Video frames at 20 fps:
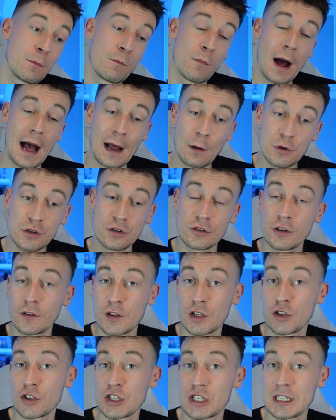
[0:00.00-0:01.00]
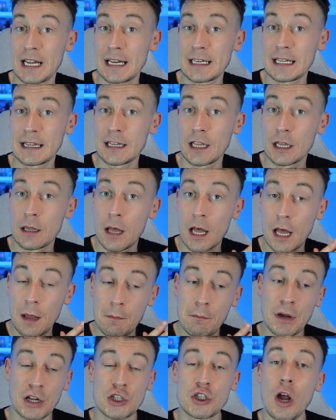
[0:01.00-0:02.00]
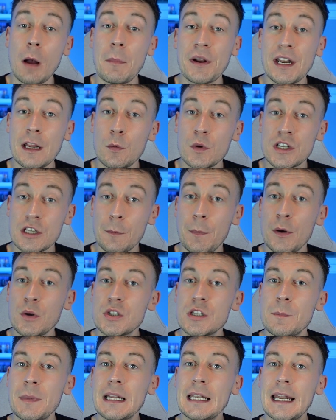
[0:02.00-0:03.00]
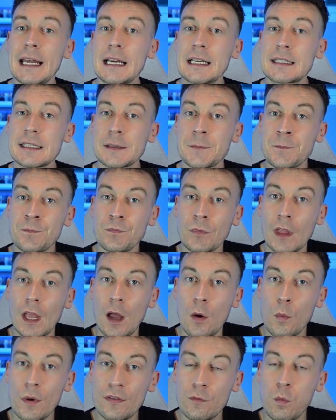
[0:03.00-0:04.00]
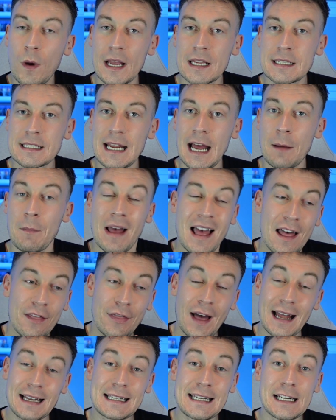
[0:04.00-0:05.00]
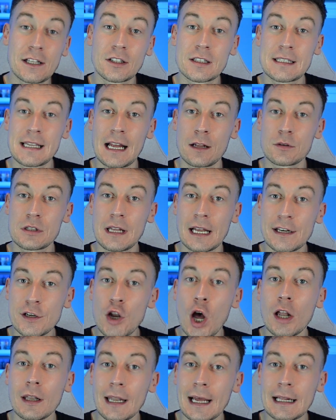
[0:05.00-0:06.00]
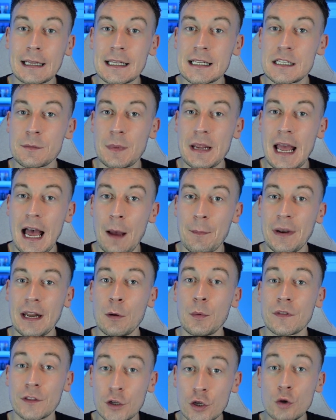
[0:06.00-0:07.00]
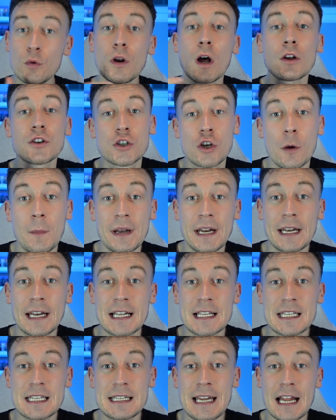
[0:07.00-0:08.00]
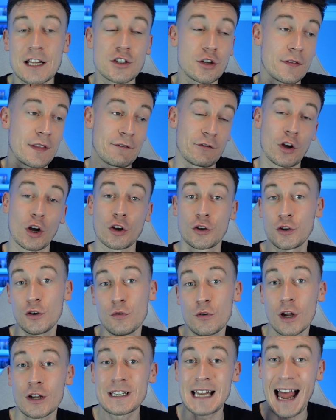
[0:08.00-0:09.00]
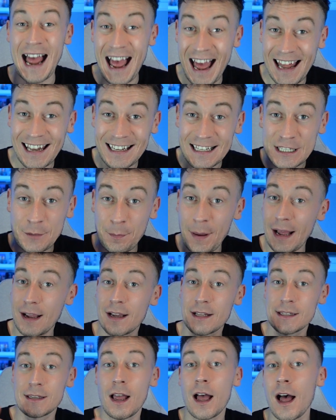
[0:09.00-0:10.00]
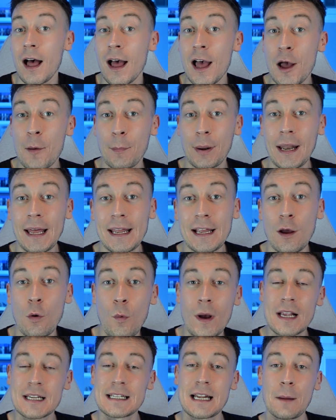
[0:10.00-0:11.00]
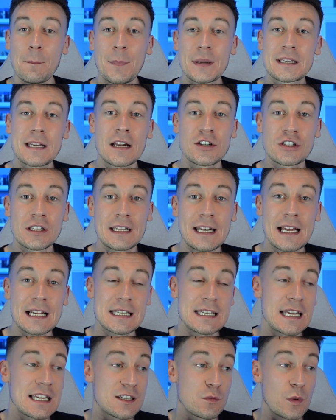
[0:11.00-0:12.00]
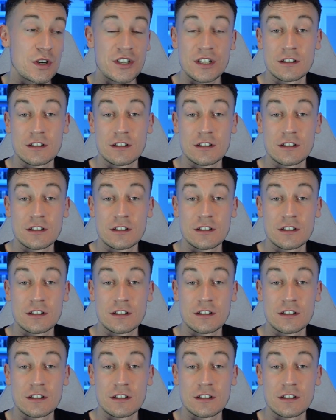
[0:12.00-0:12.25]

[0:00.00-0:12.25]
I was under the understanding that McTominay was supposed to be linked with West Ham. That deal sounds like not likely to be happening, with Kudus coming in instead. So they've got Kudus and Paqueta playing at West Ham potentially next season, which